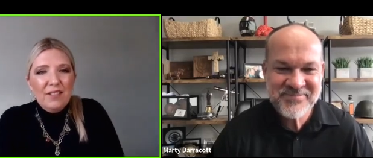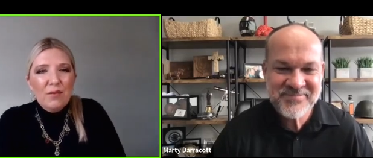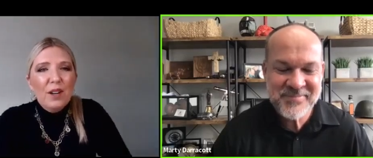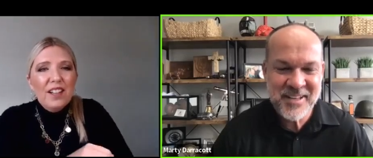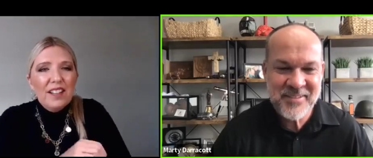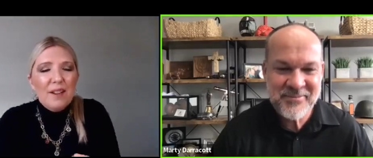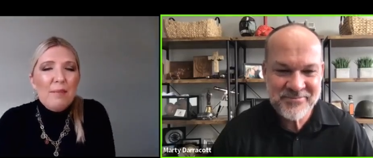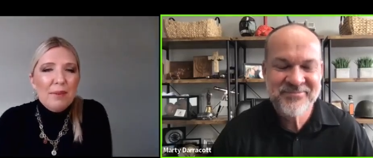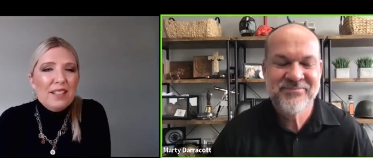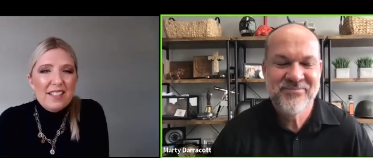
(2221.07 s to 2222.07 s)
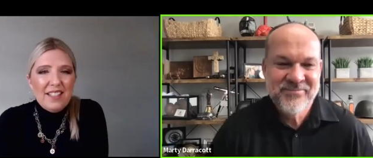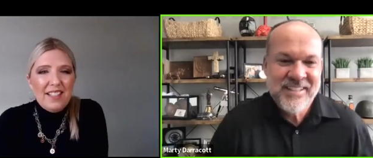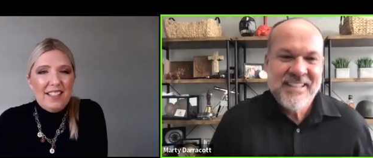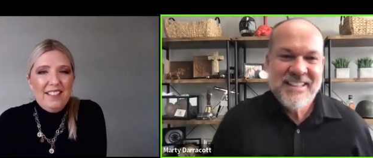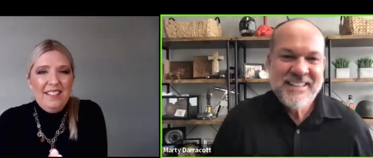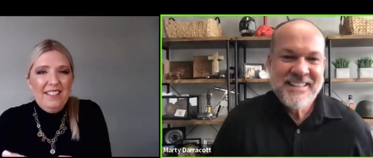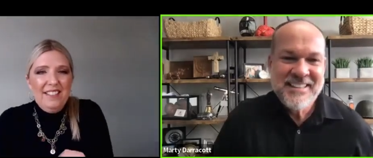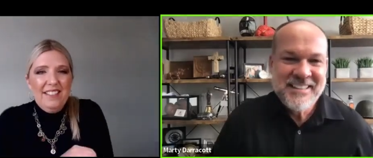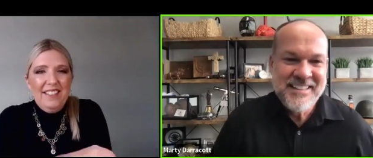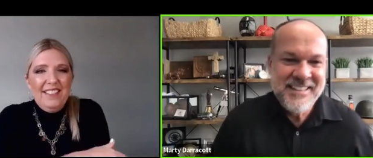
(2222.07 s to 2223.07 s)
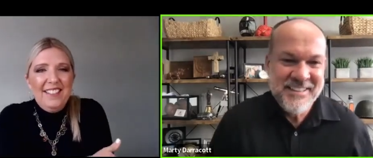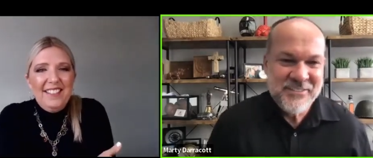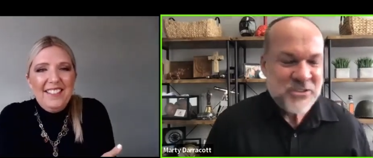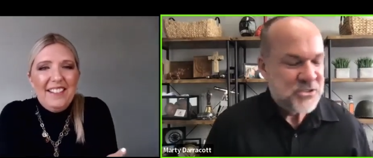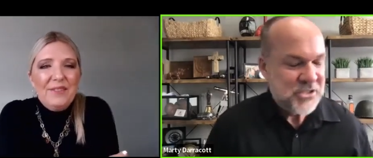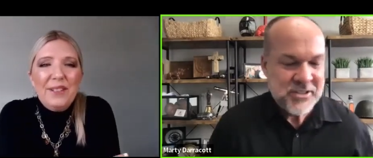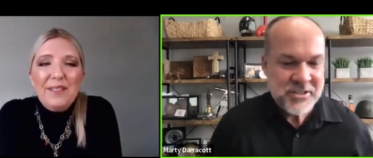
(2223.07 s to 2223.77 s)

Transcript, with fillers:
Speaker 1: What yeah. a blessing. For wow.